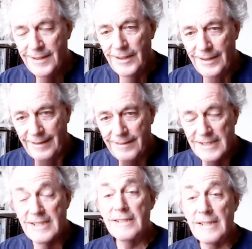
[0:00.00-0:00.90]
you know
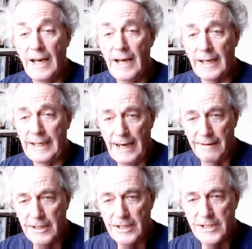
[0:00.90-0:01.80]
this is a
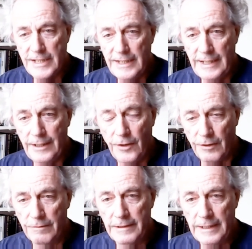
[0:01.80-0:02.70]
guarantee
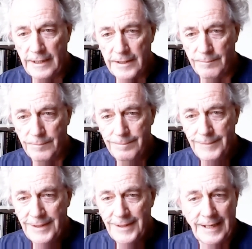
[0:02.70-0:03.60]
of income
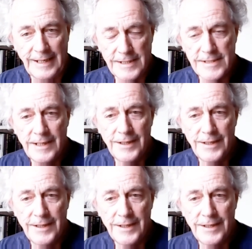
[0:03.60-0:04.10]
and it's